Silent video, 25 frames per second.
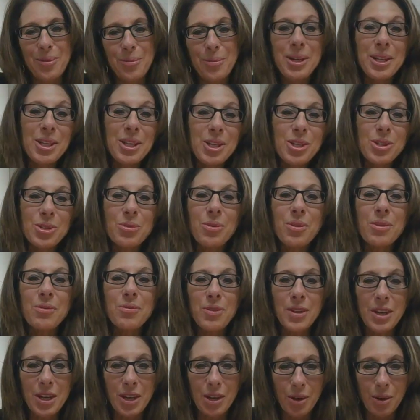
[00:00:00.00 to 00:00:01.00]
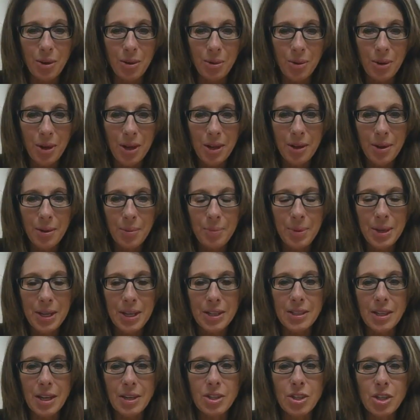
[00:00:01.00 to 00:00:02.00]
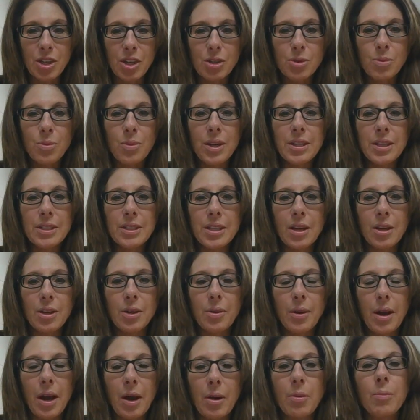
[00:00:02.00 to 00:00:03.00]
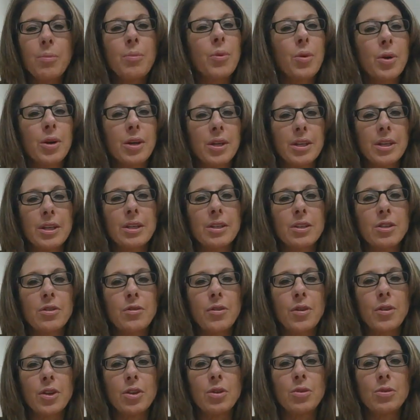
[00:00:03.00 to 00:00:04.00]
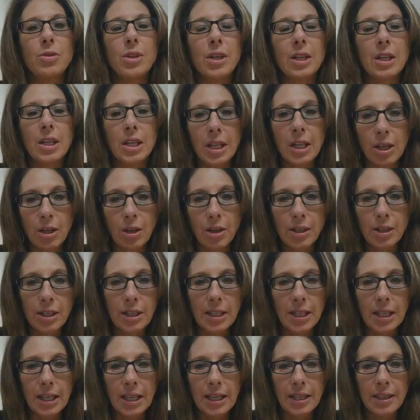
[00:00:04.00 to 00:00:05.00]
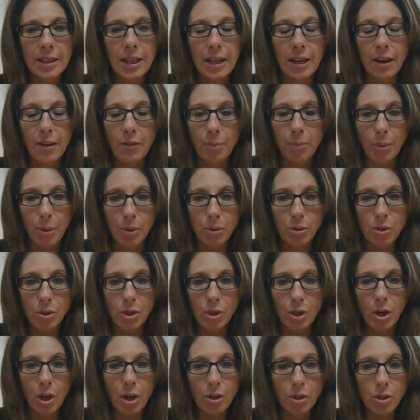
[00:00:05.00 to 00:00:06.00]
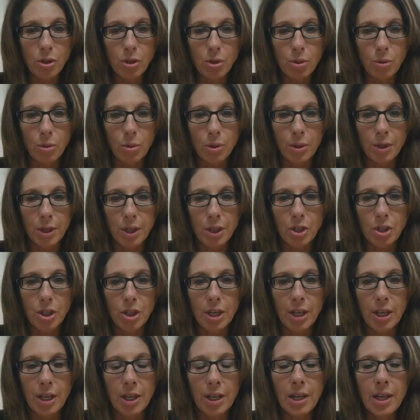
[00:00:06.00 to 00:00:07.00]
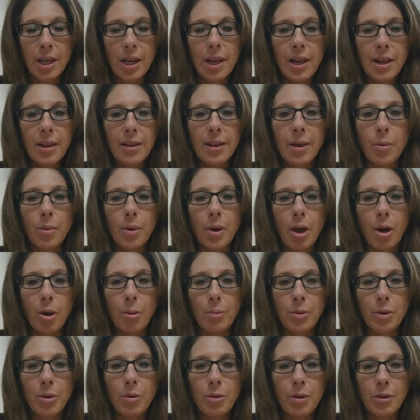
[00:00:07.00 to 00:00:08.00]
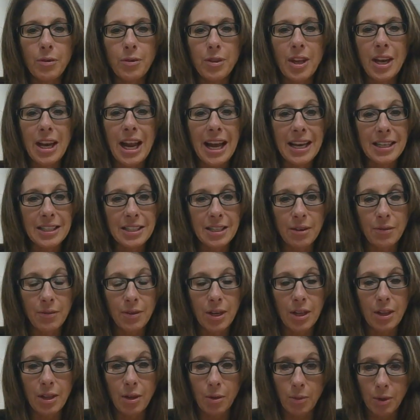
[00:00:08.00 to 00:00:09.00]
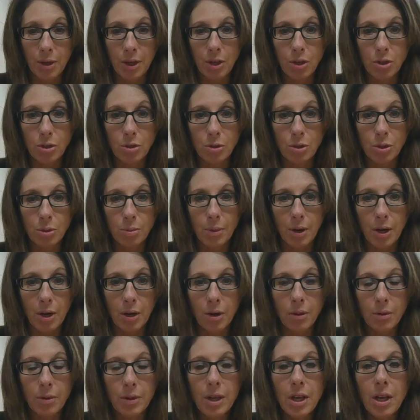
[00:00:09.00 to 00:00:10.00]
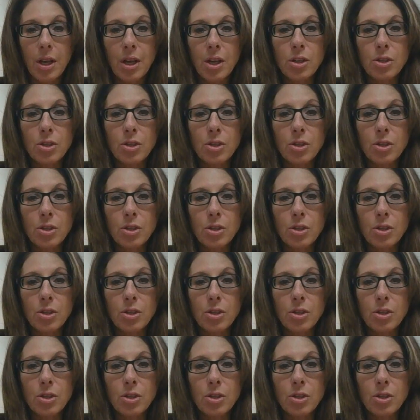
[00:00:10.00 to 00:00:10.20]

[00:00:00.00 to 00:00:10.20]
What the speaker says: Really short video because I just want to tell you how important it is for you to click on the link that I've posted on Schoology that will help you with an activity that we're going to do tomorrow.